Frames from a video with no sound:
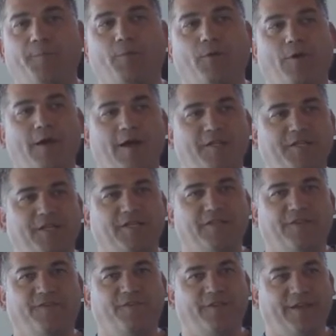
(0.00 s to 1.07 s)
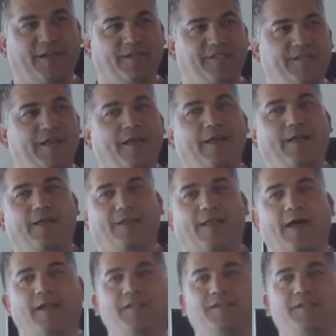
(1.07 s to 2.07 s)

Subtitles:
project to fix. A lot